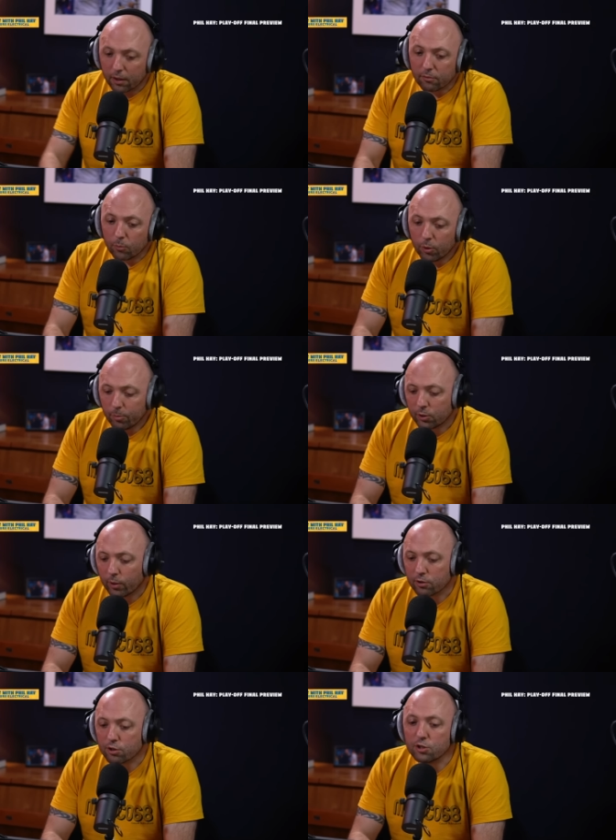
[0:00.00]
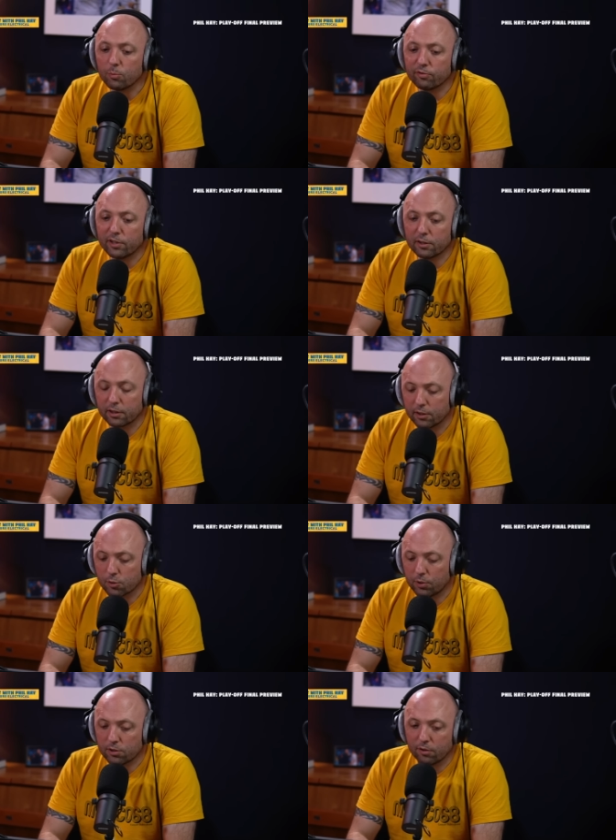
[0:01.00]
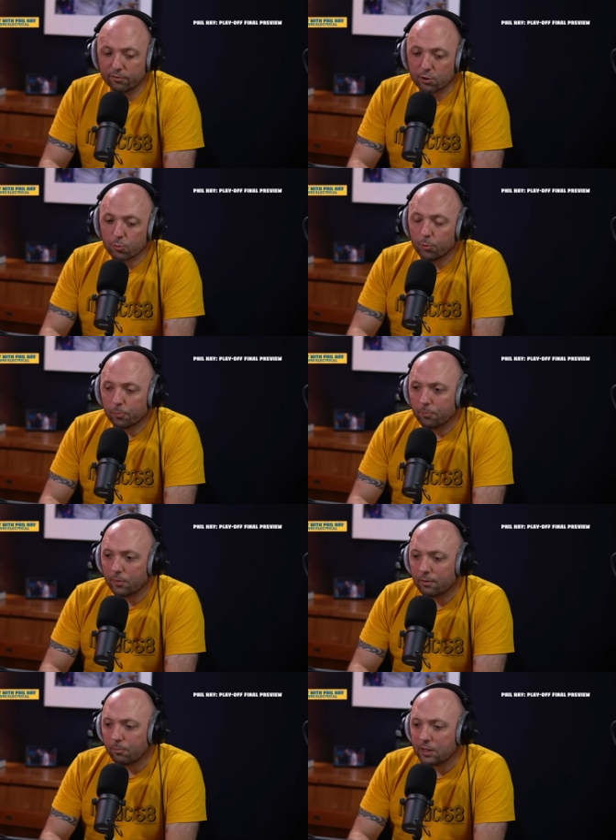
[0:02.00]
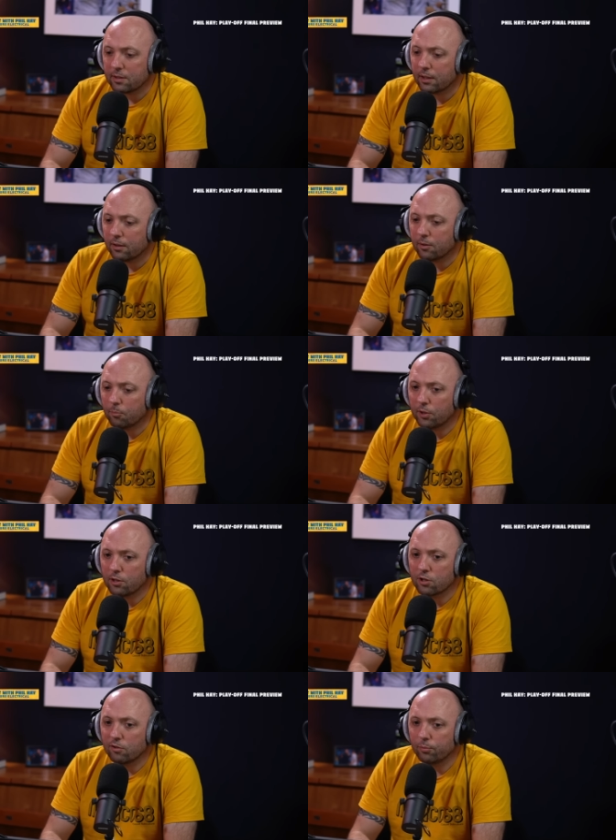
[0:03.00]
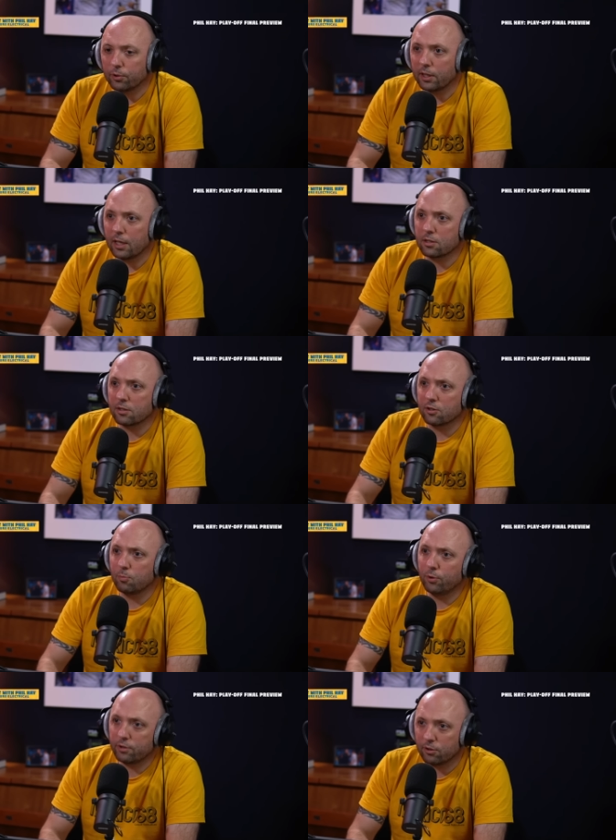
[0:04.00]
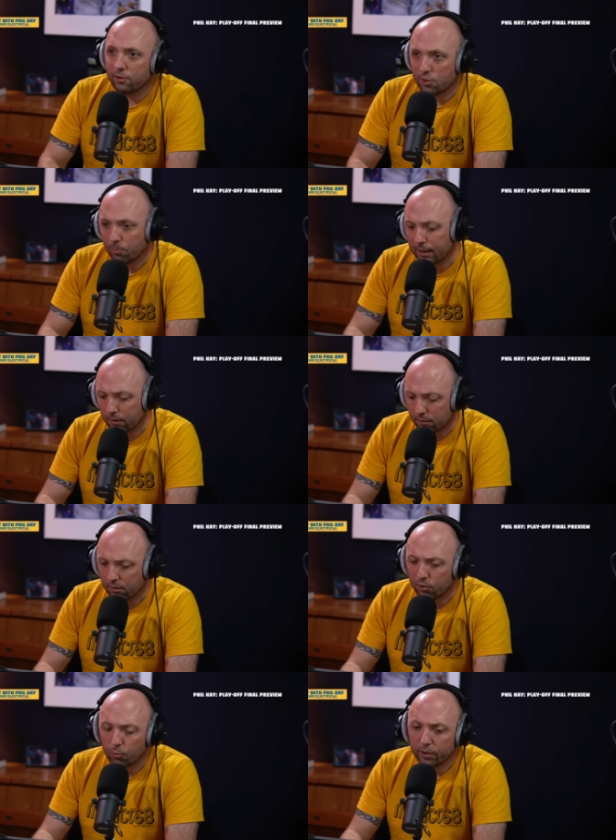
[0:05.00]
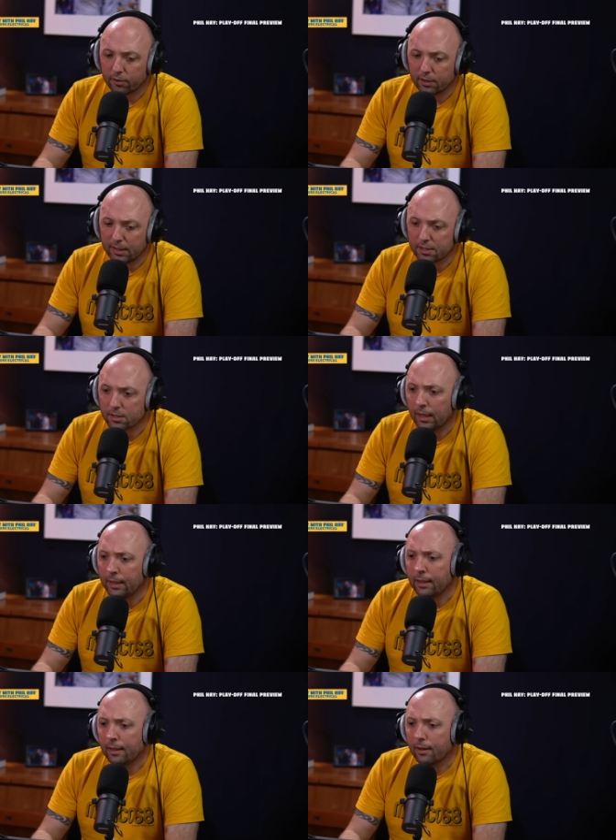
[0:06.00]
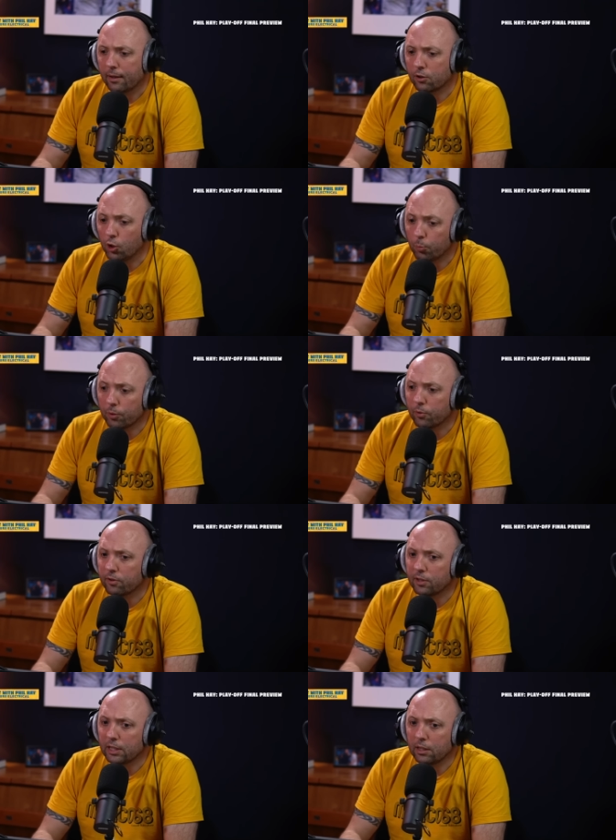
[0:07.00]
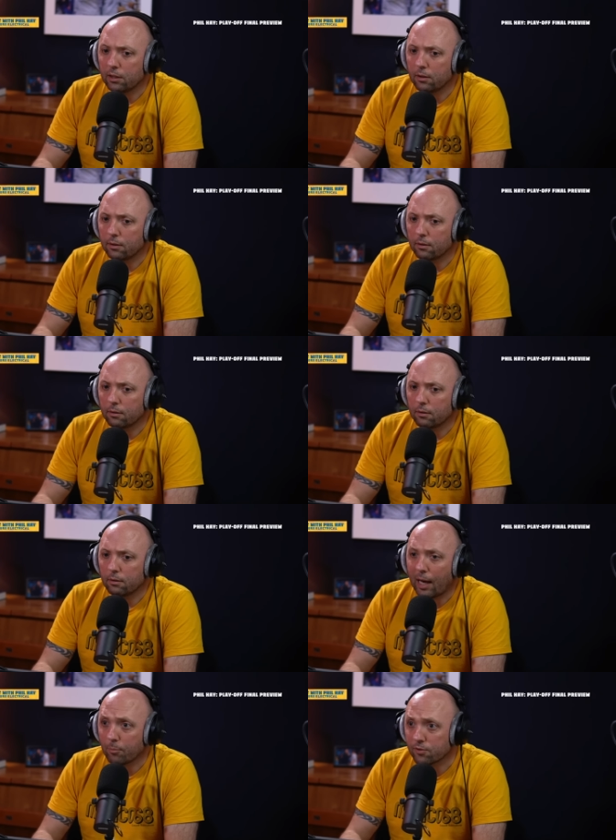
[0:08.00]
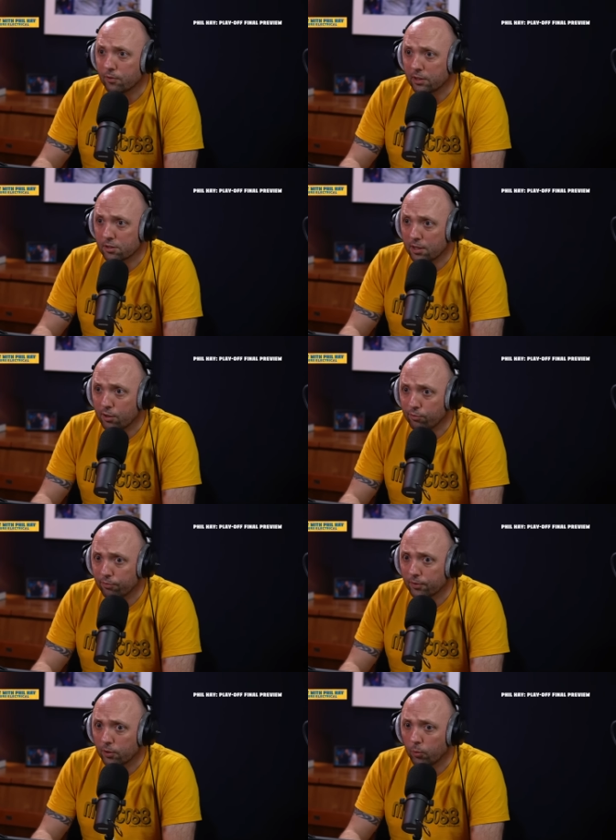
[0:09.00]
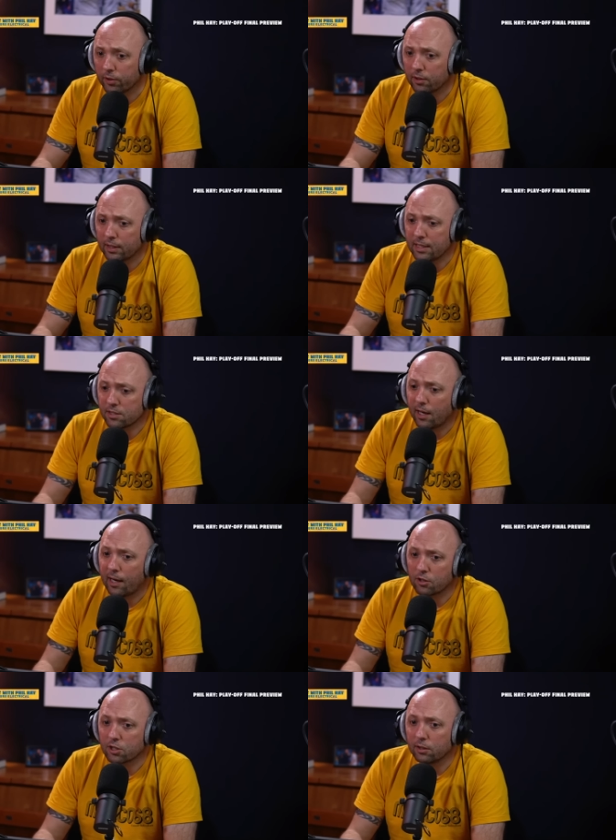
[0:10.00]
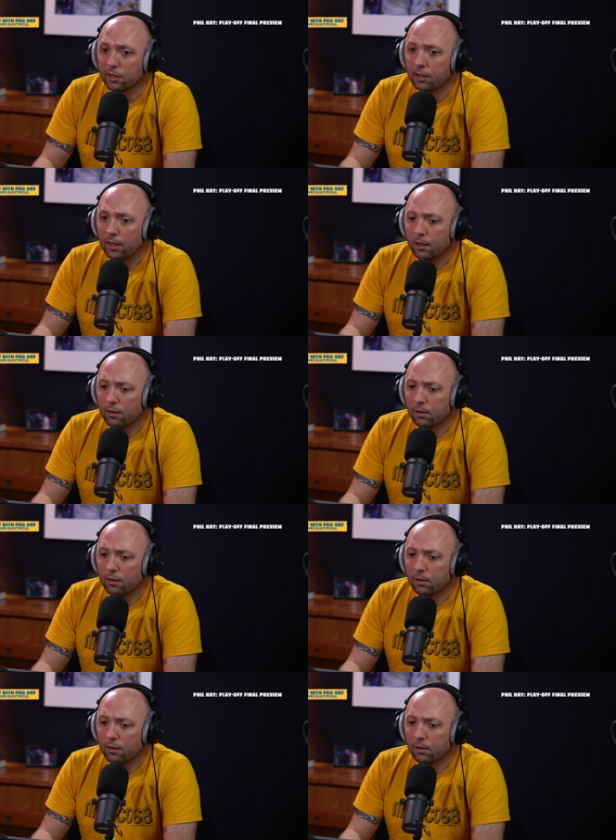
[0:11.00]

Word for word: what would be quite interesting with Farke at his press conference will be to get the impression of what it is that's most on his mind. You know, whether it's coping with the atmosphere itself, whether it's actually